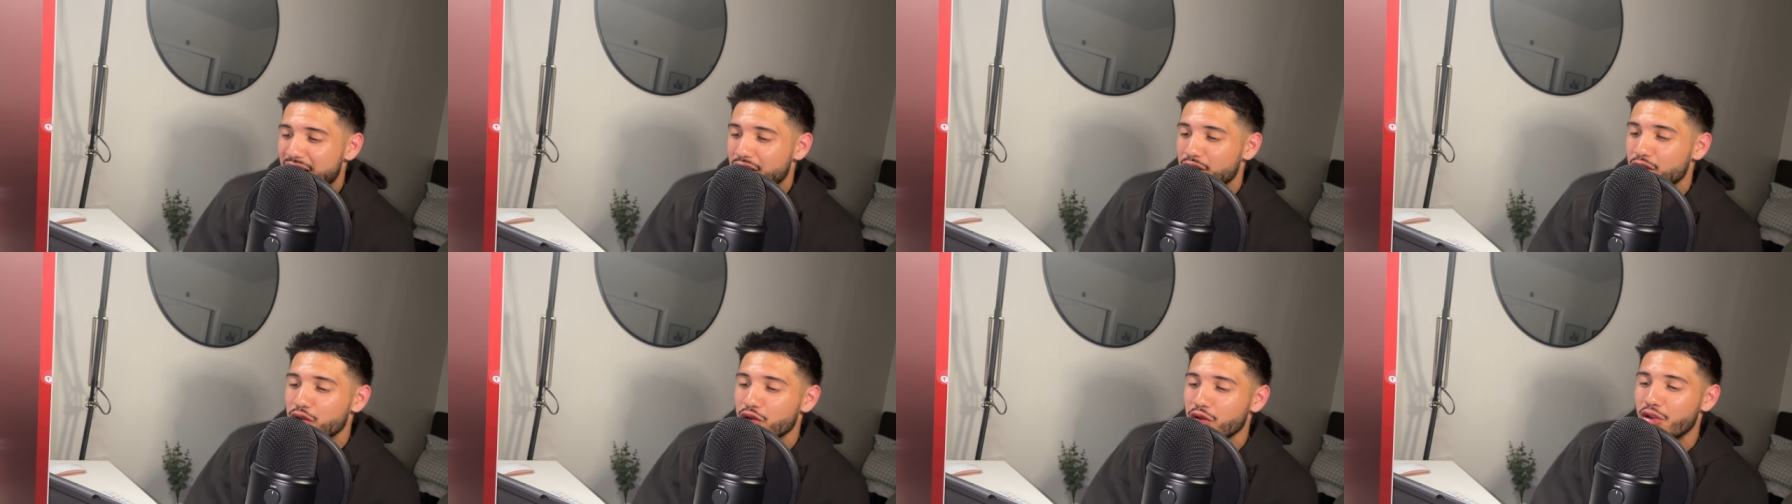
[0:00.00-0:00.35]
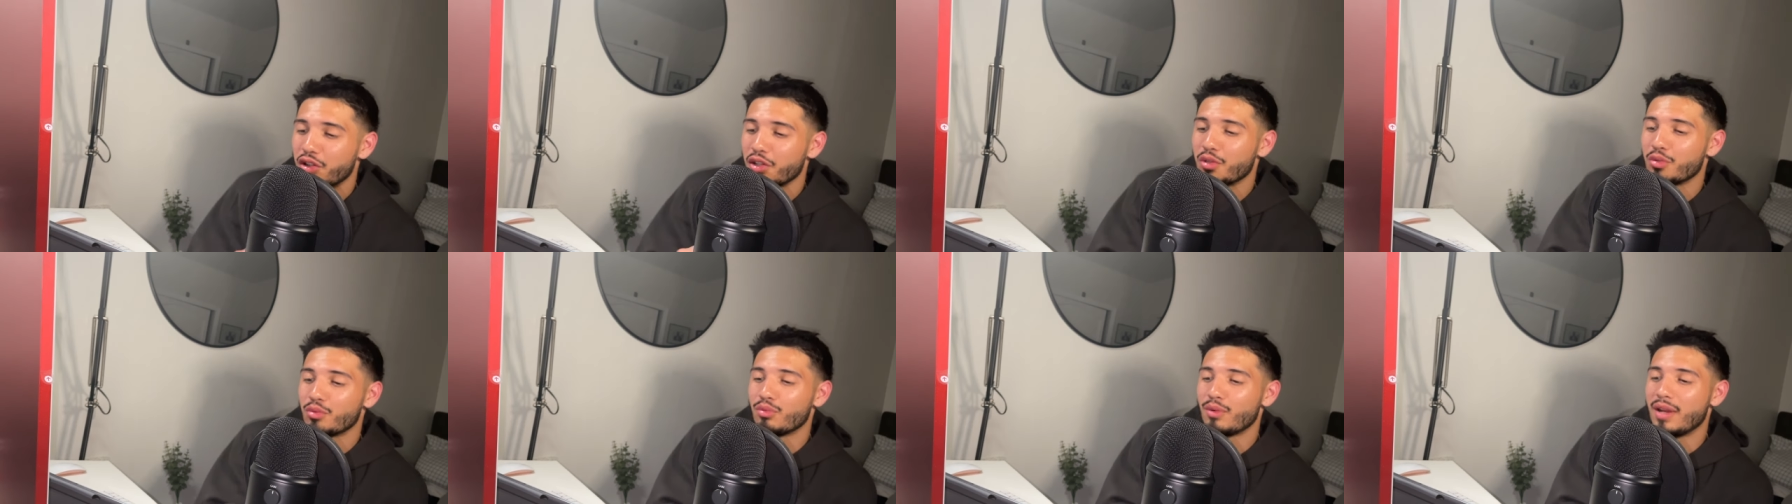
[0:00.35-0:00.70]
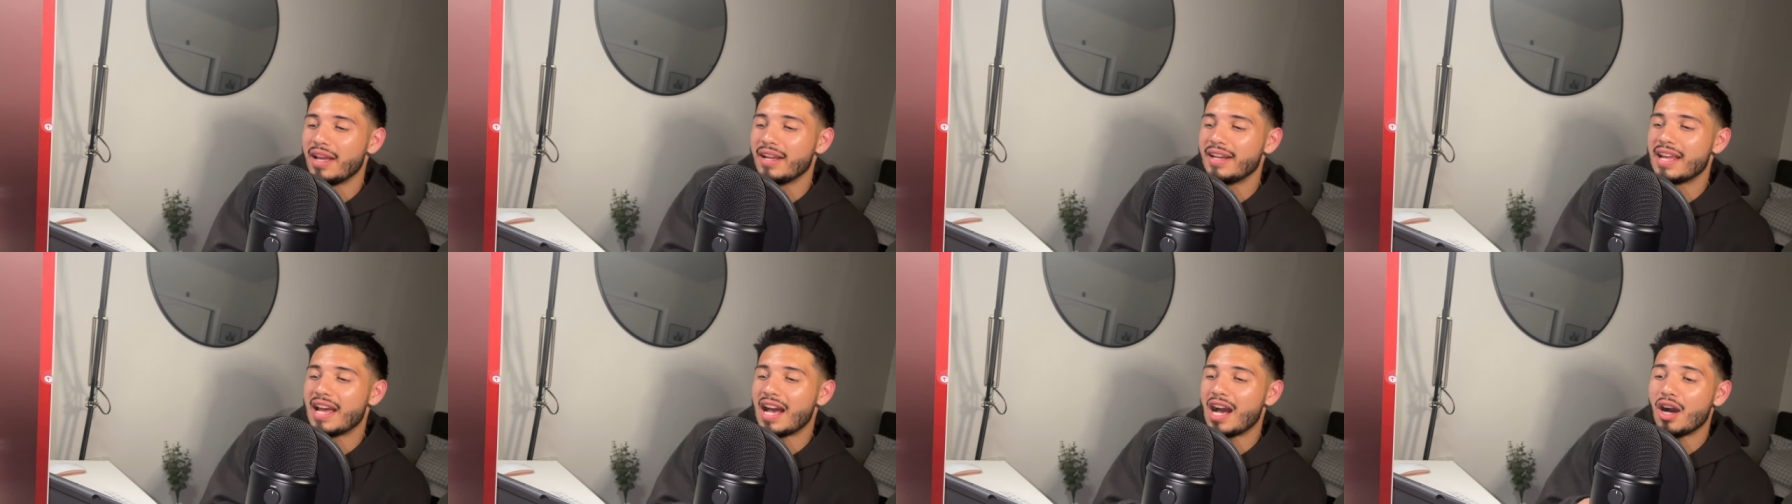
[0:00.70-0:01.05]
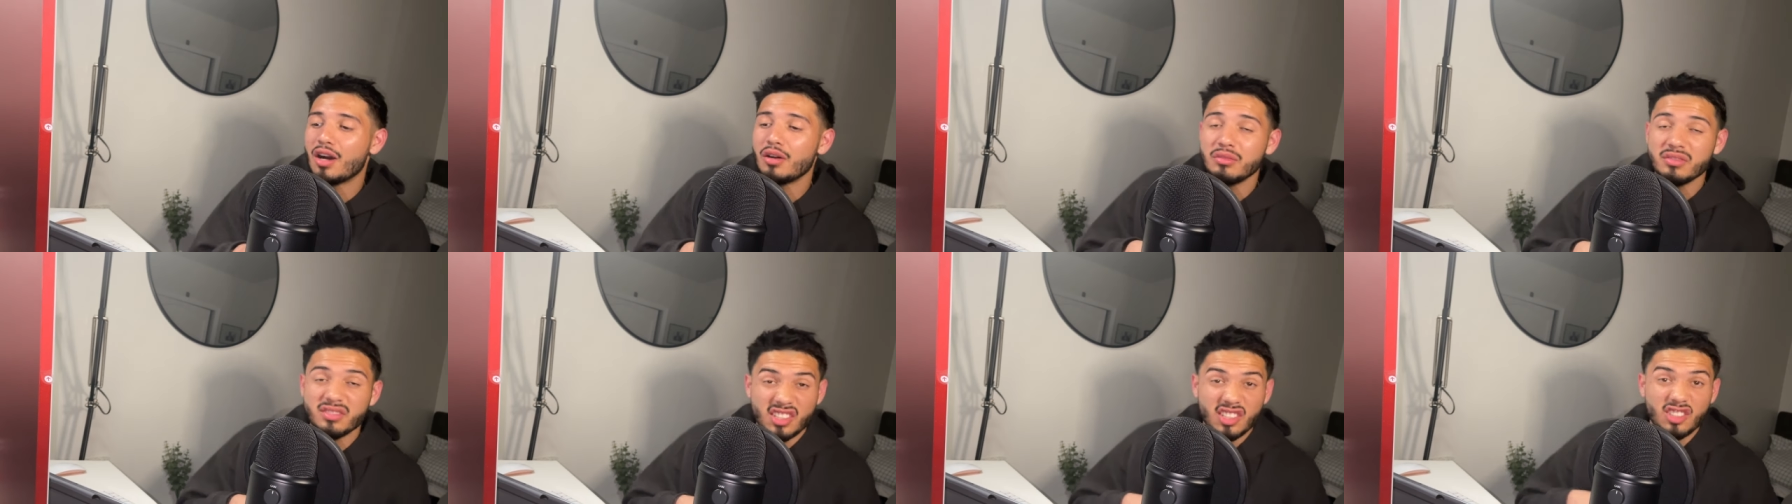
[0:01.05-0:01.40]
you could rent
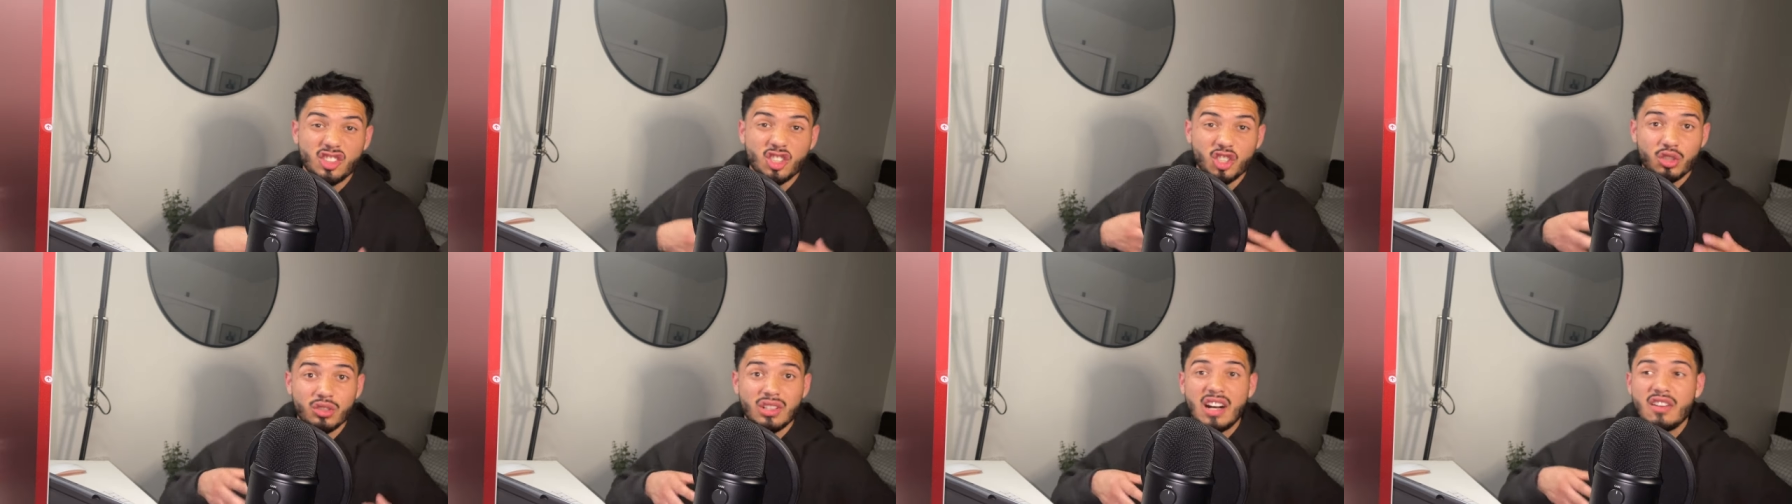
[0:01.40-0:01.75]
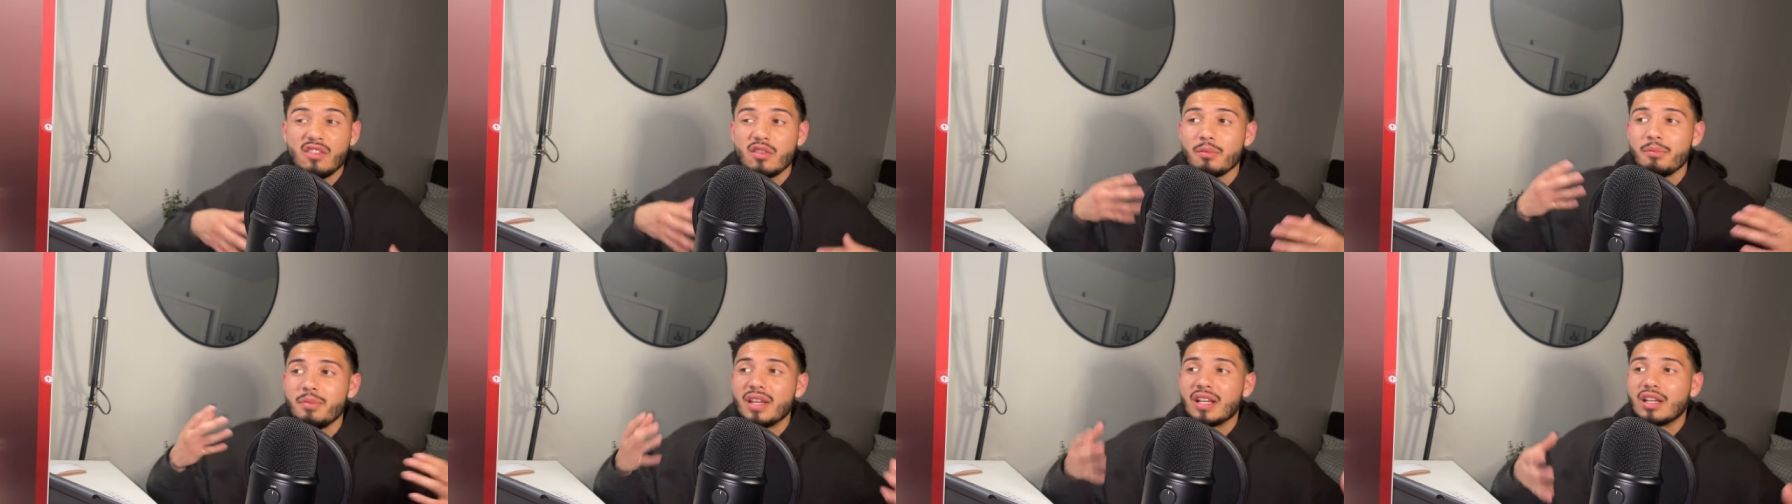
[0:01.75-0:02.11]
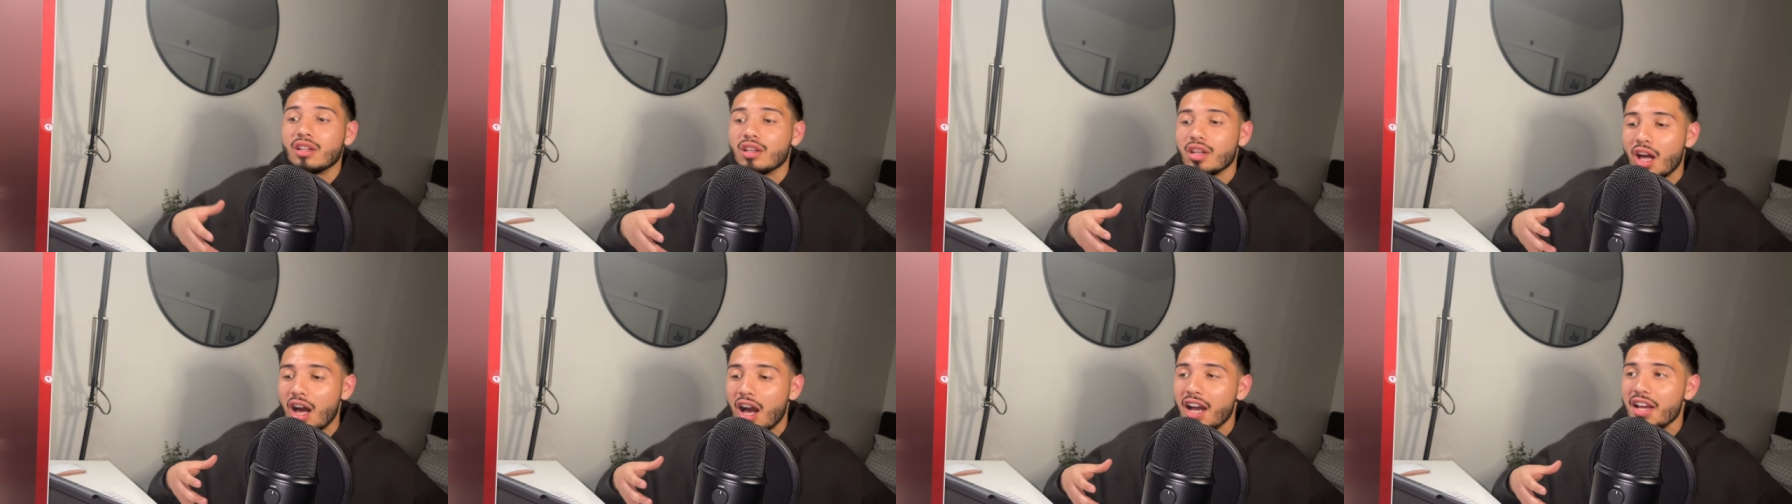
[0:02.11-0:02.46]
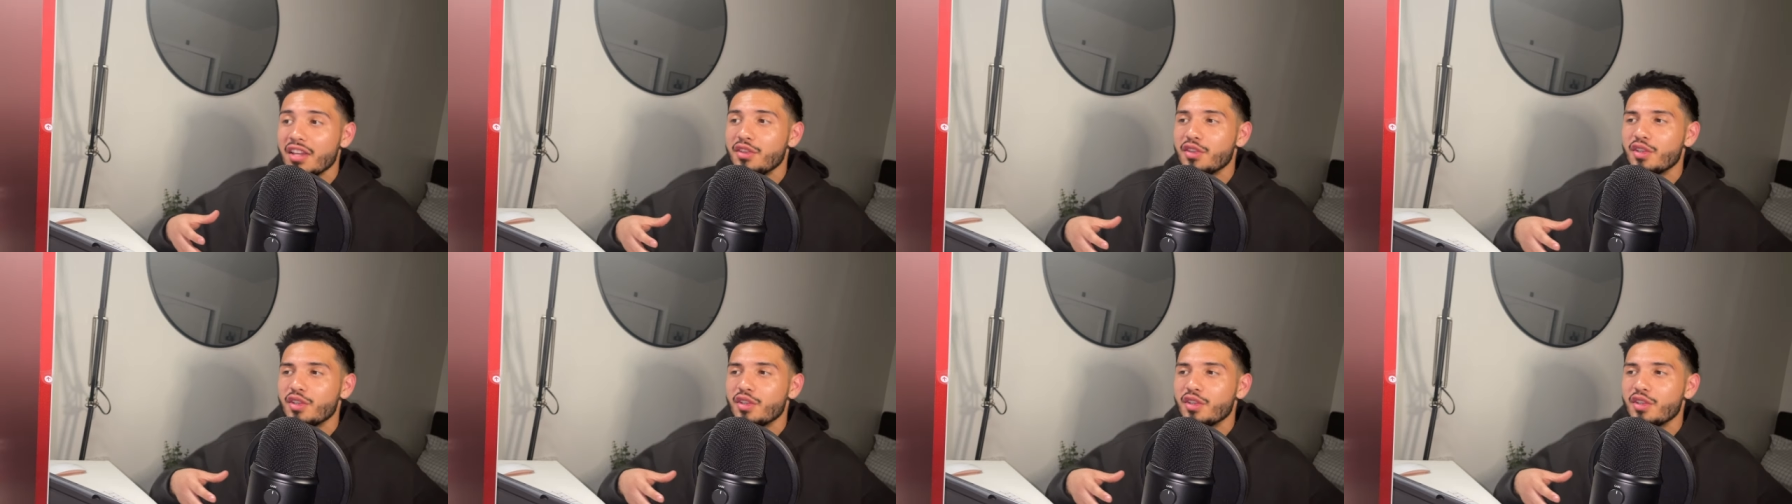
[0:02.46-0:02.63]
out, since you do have a big lot,